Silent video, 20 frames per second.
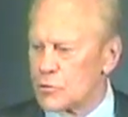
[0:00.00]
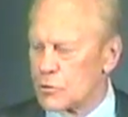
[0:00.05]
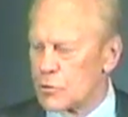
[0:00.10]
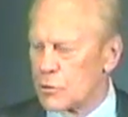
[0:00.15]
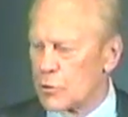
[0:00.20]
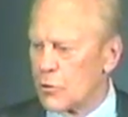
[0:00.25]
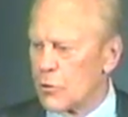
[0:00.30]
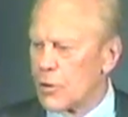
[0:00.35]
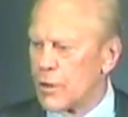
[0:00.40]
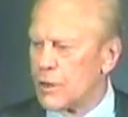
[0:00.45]
the
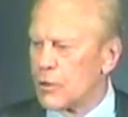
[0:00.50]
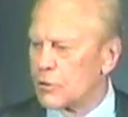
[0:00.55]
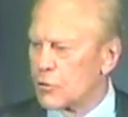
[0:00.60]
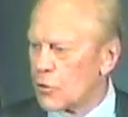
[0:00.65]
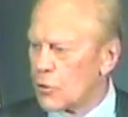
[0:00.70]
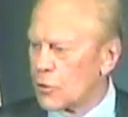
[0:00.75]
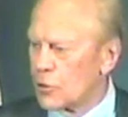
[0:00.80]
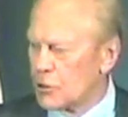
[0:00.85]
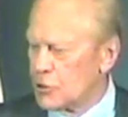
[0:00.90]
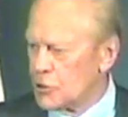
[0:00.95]

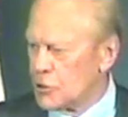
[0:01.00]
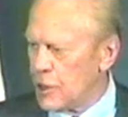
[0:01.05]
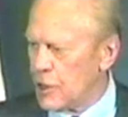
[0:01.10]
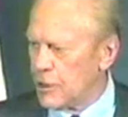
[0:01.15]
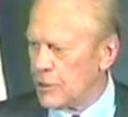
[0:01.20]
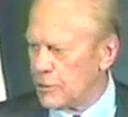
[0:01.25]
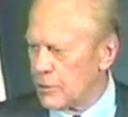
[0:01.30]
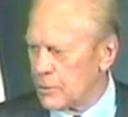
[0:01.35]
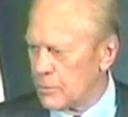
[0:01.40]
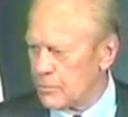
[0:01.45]
Greek-Turkish
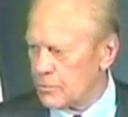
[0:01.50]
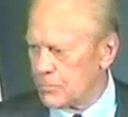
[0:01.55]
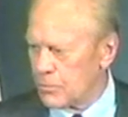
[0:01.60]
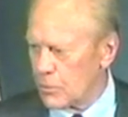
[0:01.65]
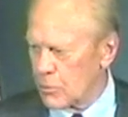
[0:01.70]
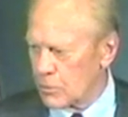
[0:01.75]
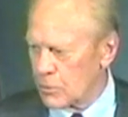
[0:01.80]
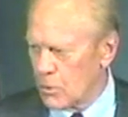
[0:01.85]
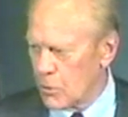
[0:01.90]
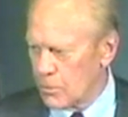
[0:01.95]
aid
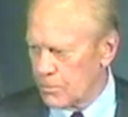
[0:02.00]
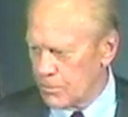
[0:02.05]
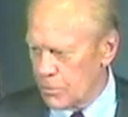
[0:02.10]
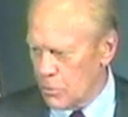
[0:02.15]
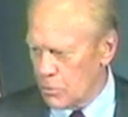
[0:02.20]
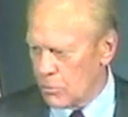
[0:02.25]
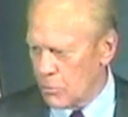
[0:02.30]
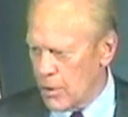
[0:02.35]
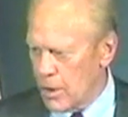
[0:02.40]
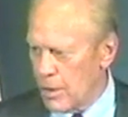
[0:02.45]

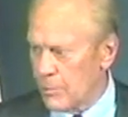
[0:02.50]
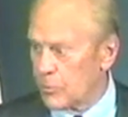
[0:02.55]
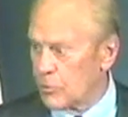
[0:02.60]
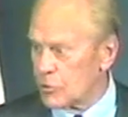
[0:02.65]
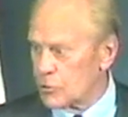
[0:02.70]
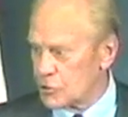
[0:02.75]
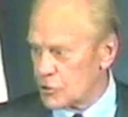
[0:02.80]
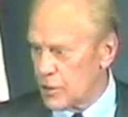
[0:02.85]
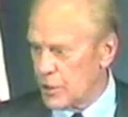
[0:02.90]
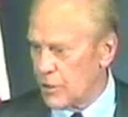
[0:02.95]
program to
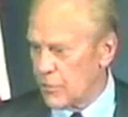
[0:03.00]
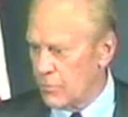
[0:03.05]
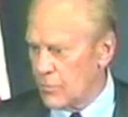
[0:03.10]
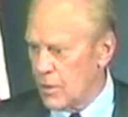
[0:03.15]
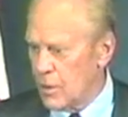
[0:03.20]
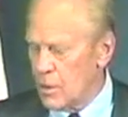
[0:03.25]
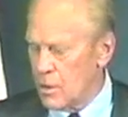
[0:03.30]
save